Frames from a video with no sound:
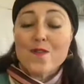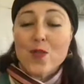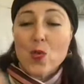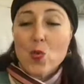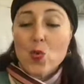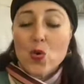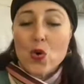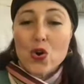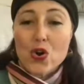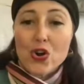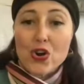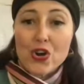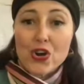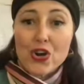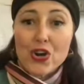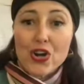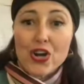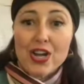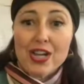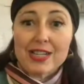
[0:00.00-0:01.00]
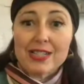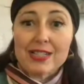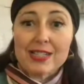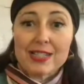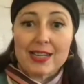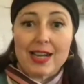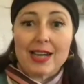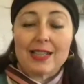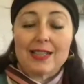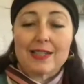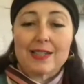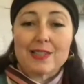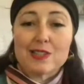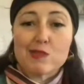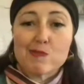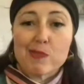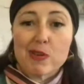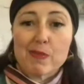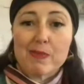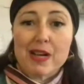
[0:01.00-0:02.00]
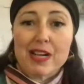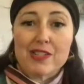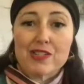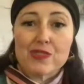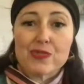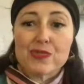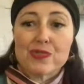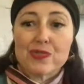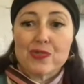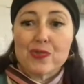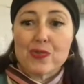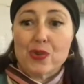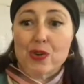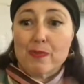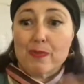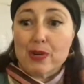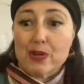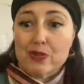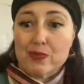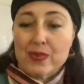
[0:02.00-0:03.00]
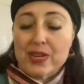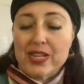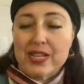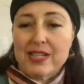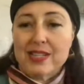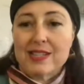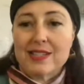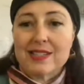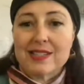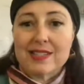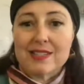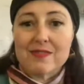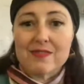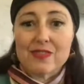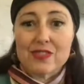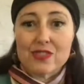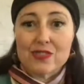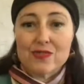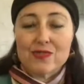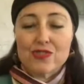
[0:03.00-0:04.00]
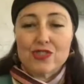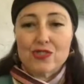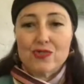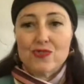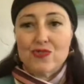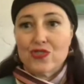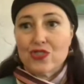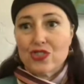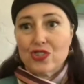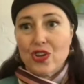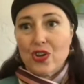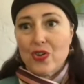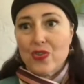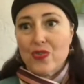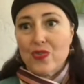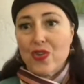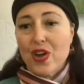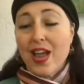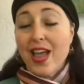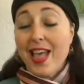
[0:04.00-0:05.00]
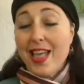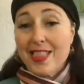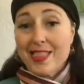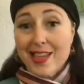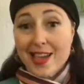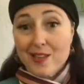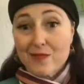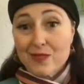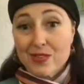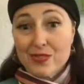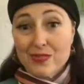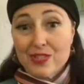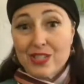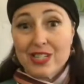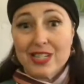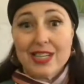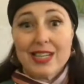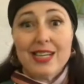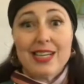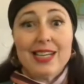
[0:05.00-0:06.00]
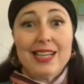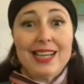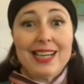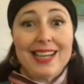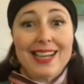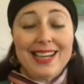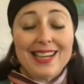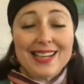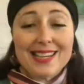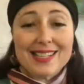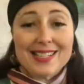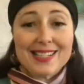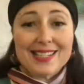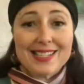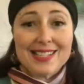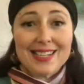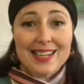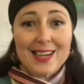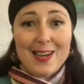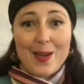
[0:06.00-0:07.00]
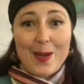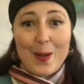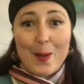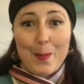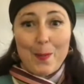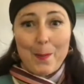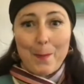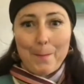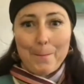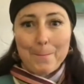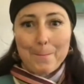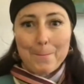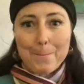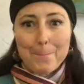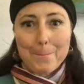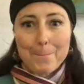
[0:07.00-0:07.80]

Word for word: $4 per module or per week if you choose to go that route. And um,